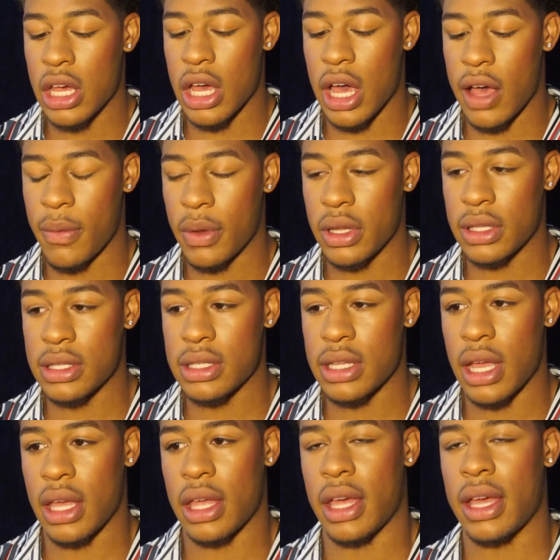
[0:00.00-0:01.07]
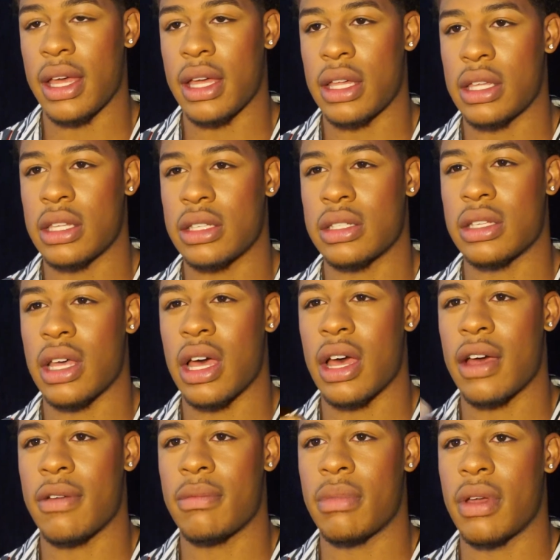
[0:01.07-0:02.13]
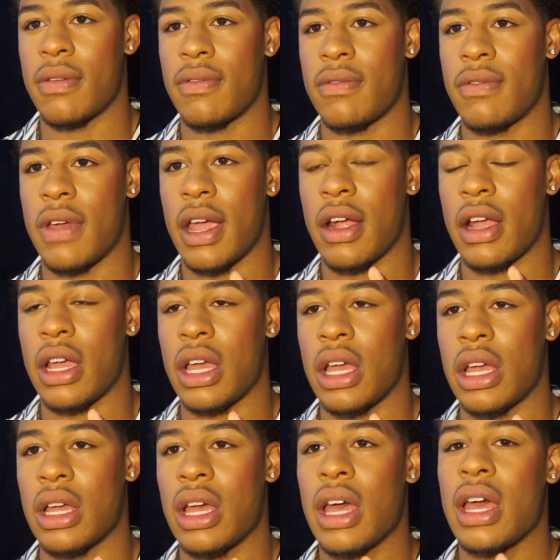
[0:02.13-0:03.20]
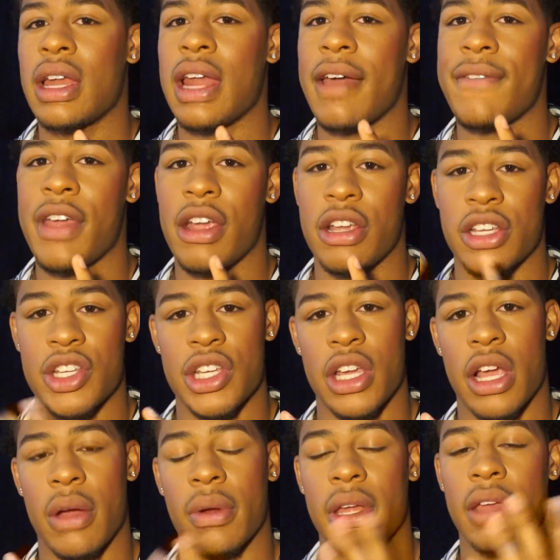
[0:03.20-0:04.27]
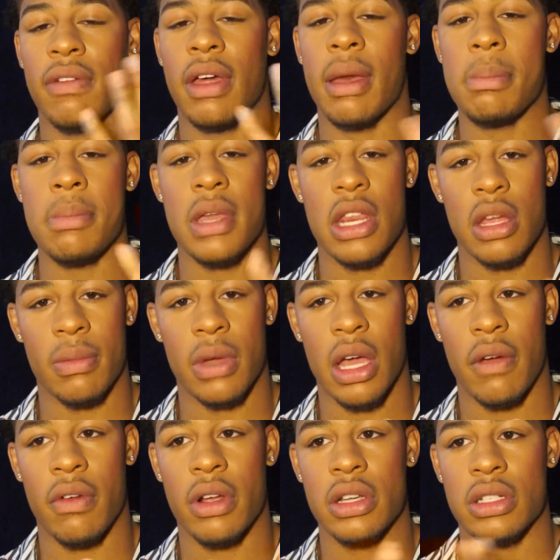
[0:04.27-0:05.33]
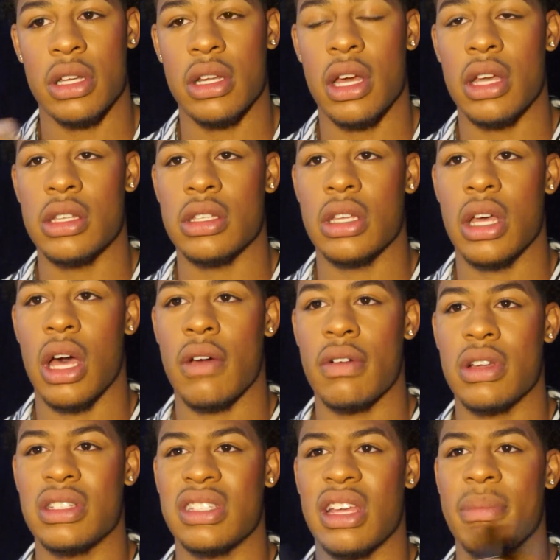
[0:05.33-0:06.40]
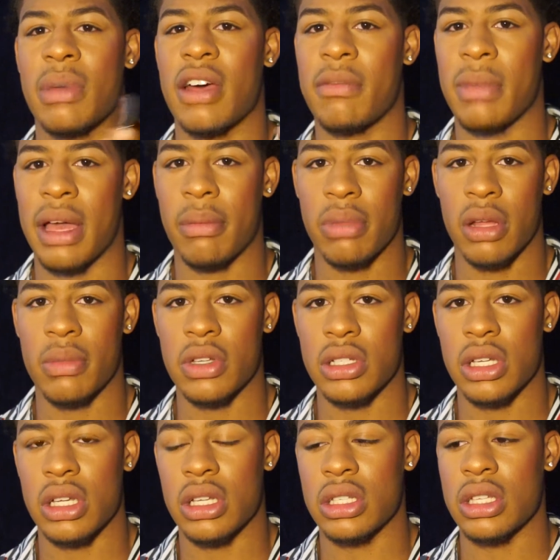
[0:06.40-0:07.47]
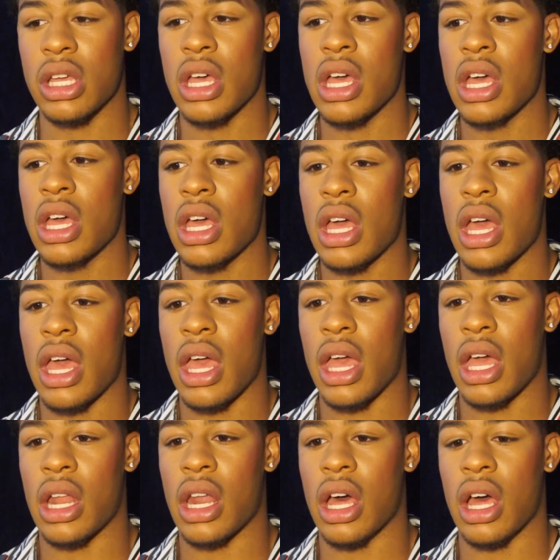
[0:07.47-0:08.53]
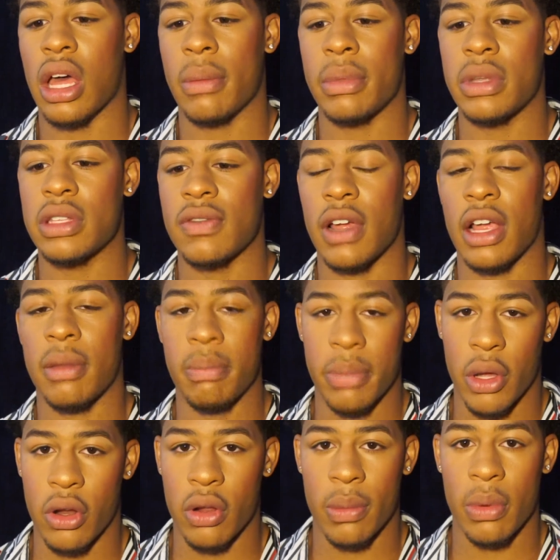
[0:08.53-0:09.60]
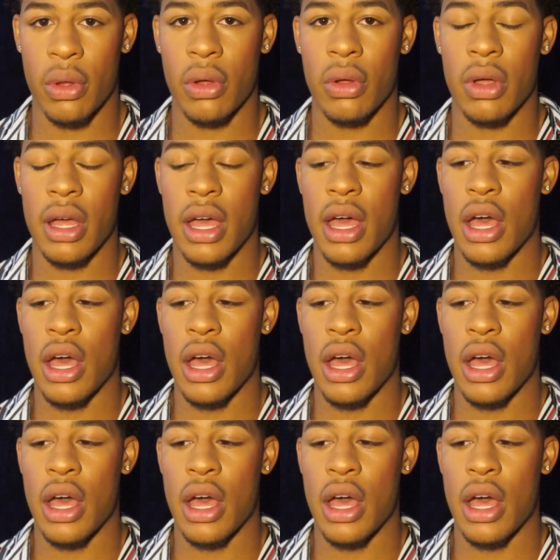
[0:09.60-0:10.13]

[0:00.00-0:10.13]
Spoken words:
I would say it is not very sheer. I want to give it a medium coverage. It does cover some of my blemishes, and it's very buildable.